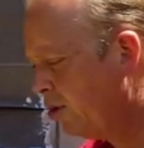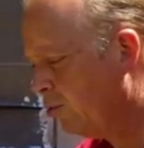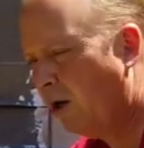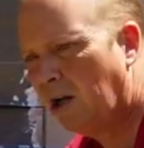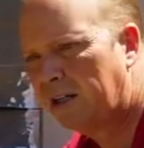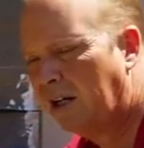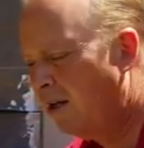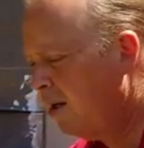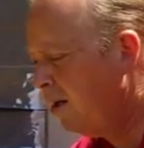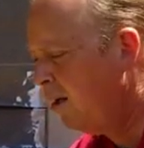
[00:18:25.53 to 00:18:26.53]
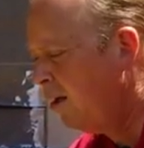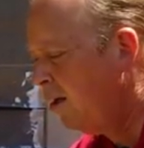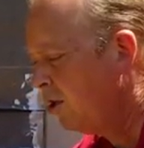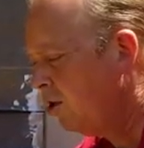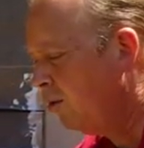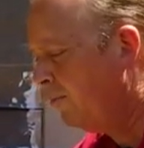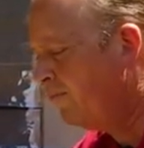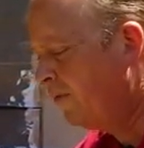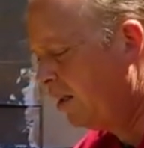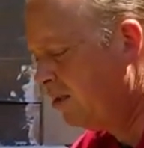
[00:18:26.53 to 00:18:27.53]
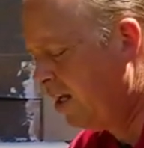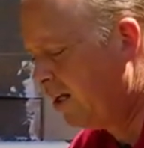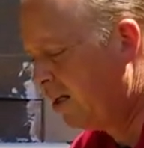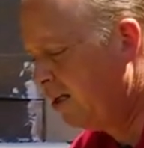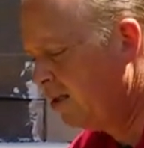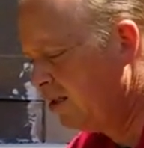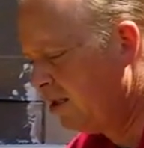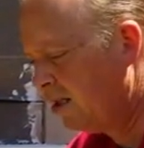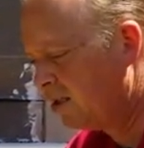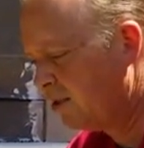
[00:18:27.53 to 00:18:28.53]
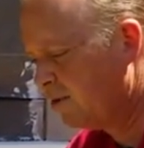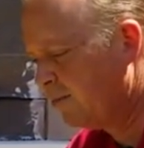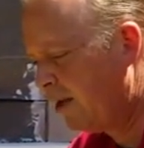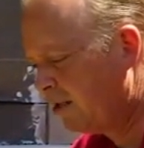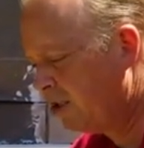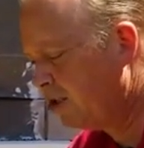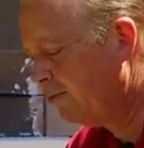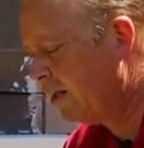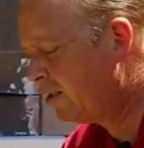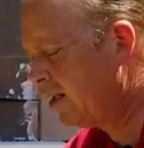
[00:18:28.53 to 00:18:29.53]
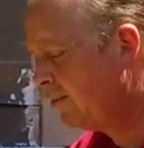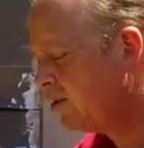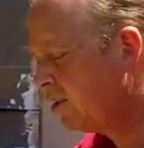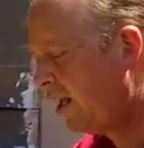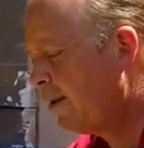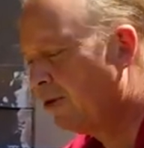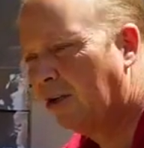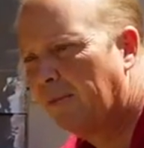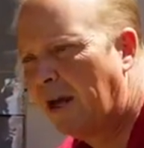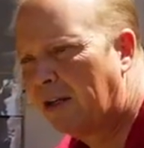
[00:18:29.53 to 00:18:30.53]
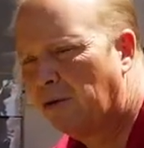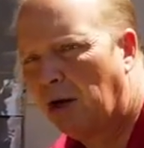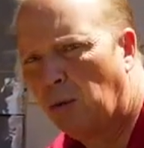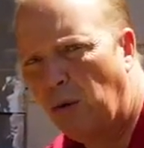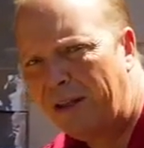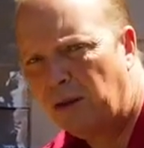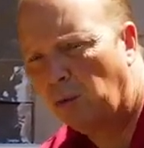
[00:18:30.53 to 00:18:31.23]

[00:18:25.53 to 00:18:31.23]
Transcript: rock, you take some cement that you mixed up, slap it on the back of the rock, wet the